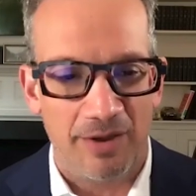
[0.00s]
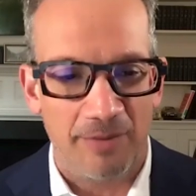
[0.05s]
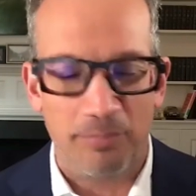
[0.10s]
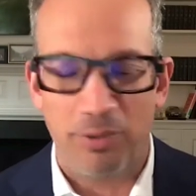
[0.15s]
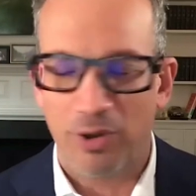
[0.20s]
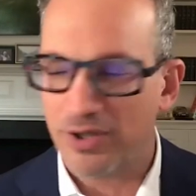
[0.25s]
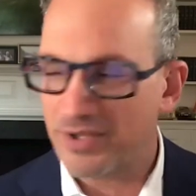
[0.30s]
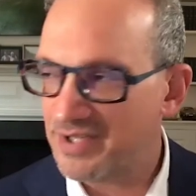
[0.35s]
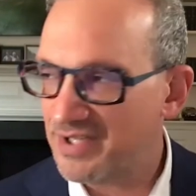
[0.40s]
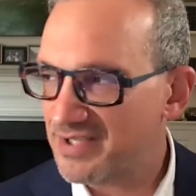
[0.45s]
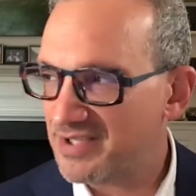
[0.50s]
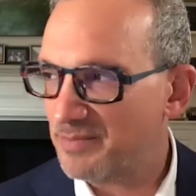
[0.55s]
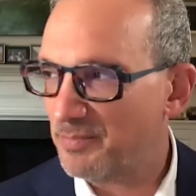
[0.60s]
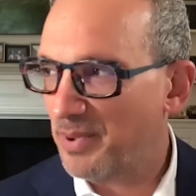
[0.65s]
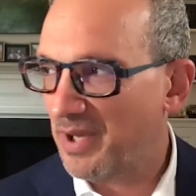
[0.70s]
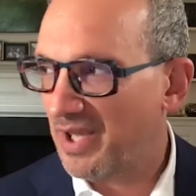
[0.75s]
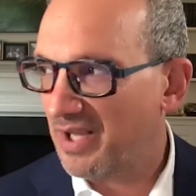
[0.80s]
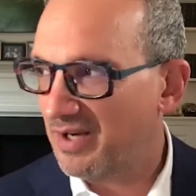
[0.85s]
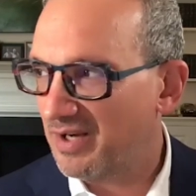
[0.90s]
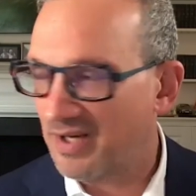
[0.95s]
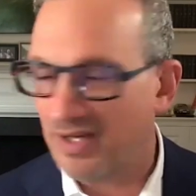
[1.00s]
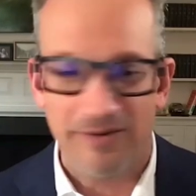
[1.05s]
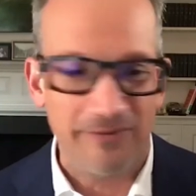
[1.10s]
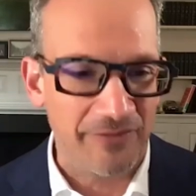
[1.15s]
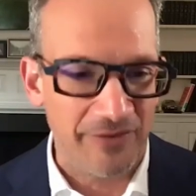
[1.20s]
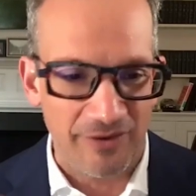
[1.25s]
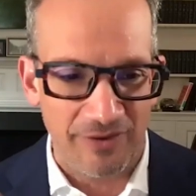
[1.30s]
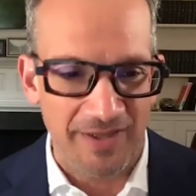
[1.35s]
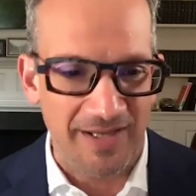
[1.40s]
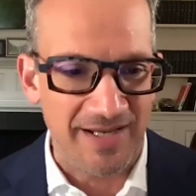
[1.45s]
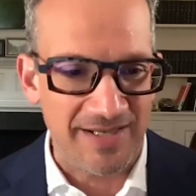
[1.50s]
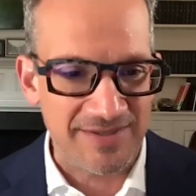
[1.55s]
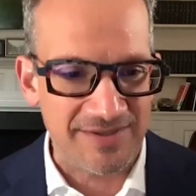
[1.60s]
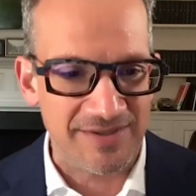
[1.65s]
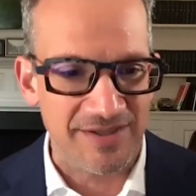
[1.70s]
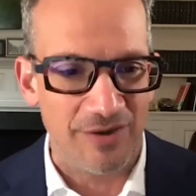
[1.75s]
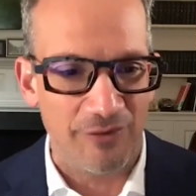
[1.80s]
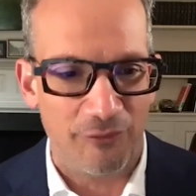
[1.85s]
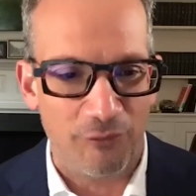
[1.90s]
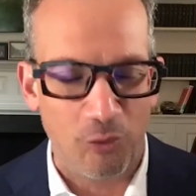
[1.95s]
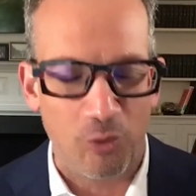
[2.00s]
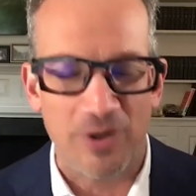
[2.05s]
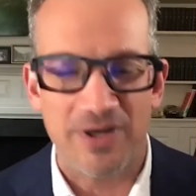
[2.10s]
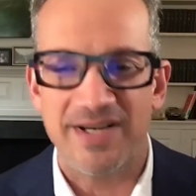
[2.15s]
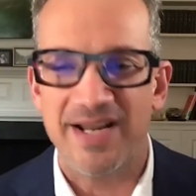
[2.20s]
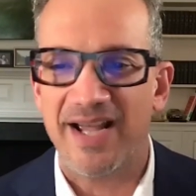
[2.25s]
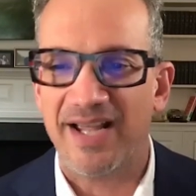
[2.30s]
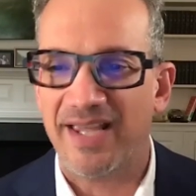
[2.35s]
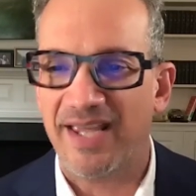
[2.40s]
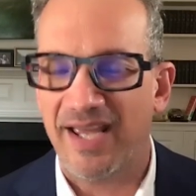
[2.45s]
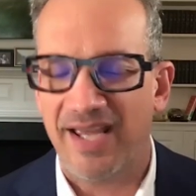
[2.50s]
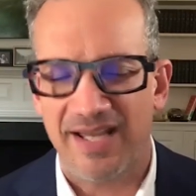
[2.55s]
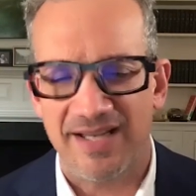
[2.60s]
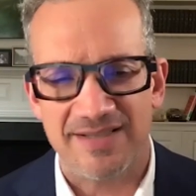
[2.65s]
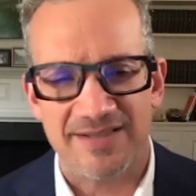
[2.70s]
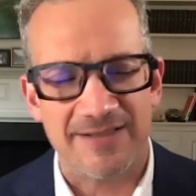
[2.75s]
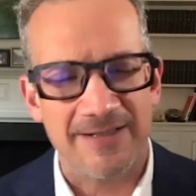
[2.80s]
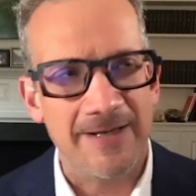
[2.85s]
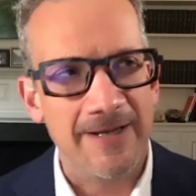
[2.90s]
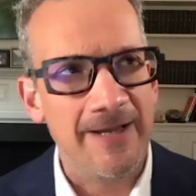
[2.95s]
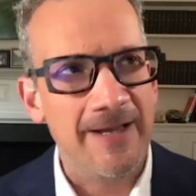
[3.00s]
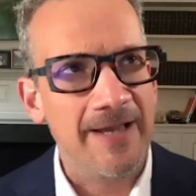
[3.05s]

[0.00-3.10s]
participated in for the last, you know, four decades.